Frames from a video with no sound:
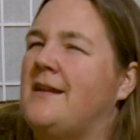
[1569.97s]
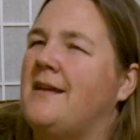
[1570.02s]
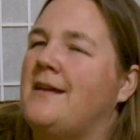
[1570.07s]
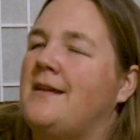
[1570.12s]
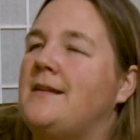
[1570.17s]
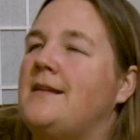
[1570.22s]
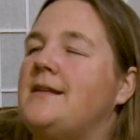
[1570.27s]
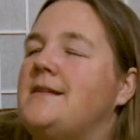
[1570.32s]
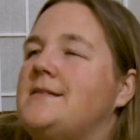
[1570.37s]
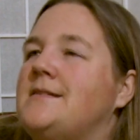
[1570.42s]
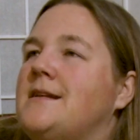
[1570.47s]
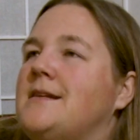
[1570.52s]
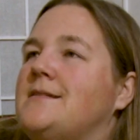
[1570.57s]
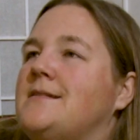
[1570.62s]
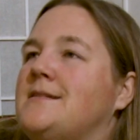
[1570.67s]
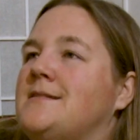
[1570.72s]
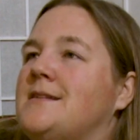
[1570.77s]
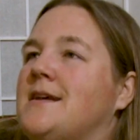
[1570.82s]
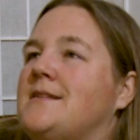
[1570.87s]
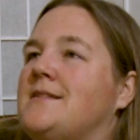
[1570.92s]
It's not
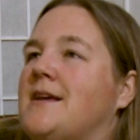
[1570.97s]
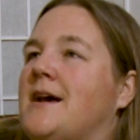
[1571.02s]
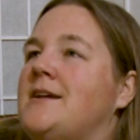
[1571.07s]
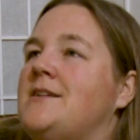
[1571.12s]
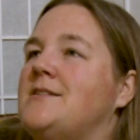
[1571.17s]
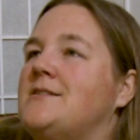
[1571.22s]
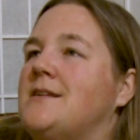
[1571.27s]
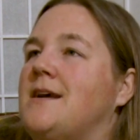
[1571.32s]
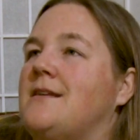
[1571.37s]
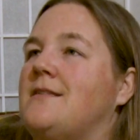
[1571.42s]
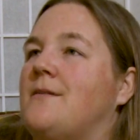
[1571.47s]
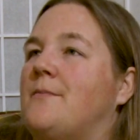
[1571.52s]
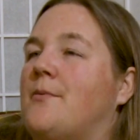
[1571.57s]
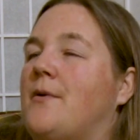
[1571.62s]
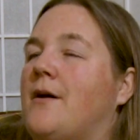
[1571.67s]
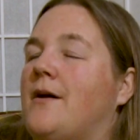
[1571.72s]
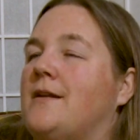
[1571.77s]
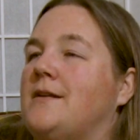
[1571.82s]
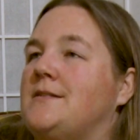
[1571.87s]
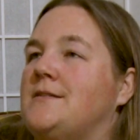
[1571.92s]
success. I just like the
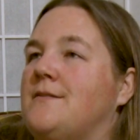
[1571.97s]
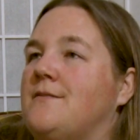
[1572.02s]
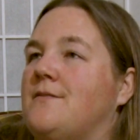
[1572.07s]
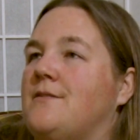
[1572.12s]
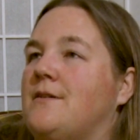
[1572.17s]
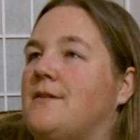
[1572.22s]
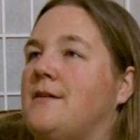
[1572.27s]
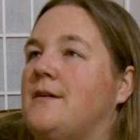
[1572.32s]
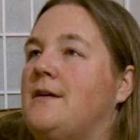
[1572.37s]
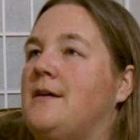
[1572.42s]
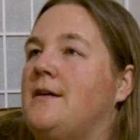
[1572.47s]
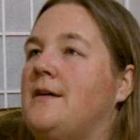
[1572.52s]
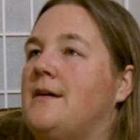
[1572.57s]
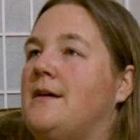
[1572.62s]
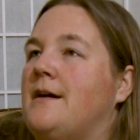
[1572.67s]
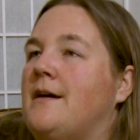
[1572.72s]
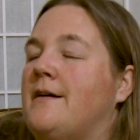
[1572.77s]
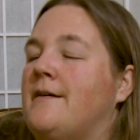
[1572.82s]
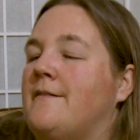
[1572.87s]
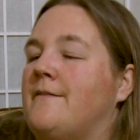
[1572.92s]
product of
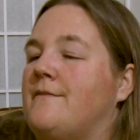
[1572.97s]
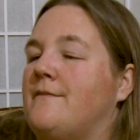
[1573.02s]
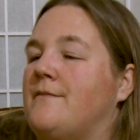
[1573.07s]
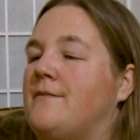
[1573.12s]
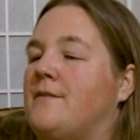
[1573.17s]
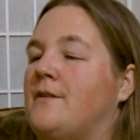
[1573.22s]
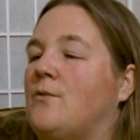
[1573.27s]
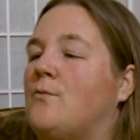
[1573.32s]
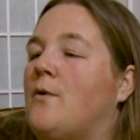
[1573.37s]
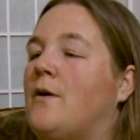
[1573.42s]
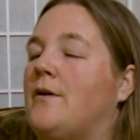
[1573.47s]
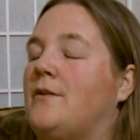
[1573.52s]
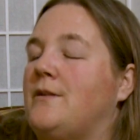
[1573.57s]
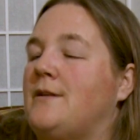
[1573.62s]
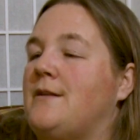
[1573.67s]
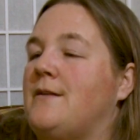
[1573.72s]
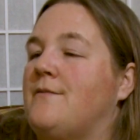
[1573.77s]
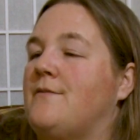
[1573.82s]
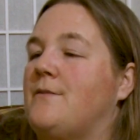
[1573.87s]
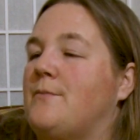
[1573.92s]
the
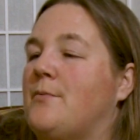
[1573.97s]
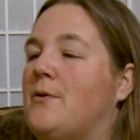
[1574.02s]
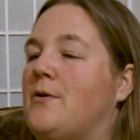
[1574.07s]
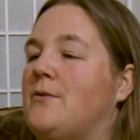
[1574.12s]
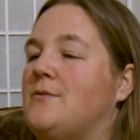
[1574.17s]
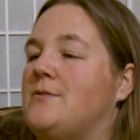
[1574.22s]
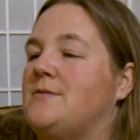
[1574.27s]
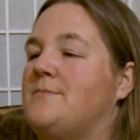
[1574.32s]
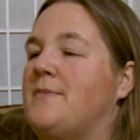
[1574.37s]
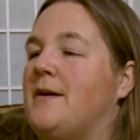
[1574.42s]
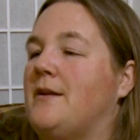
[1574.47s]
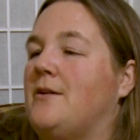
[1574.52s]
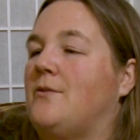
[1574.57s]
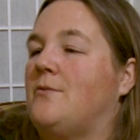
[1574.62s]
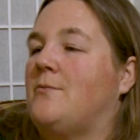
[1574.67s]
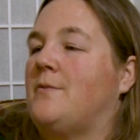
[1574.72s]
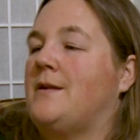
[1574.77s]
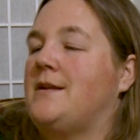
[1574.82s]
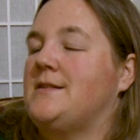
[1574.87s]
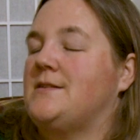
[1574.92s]
quality of the produce
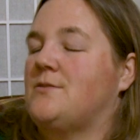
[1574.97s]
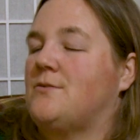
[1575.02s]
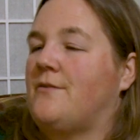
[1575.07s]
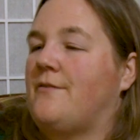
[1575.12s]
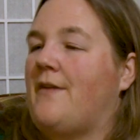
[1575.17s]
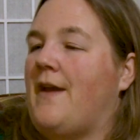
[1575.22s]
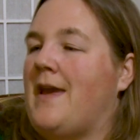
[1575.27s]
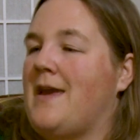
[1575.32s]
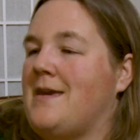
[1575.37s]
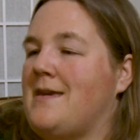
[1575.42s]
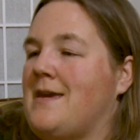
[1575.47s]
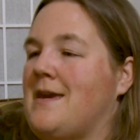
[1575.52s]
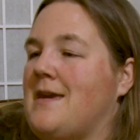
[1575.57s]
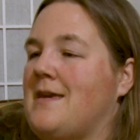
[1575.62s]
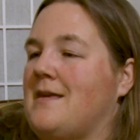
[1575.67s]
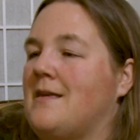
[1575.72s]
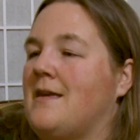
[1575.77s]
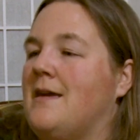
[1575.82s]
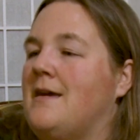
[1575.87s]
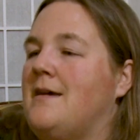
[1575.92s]
better when it's sort of
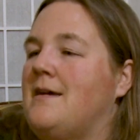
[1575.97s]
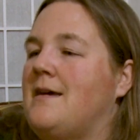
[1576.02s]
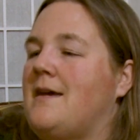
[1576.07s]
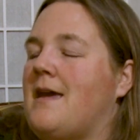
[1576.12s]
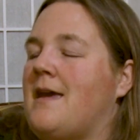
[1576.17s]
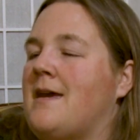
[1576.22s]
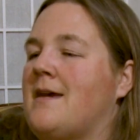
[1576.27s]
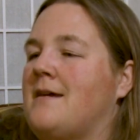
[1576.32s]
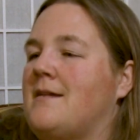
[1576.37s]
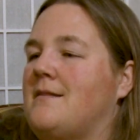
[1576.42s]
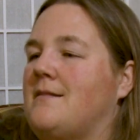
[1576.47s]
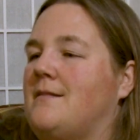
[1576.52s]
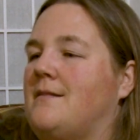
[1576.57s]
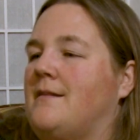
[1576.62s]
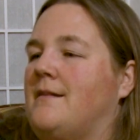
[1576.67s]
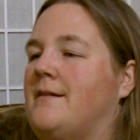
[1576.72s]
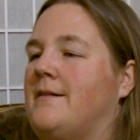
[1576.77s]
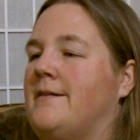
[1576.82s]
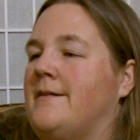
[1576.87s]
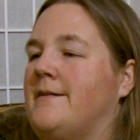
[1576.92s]
hanging and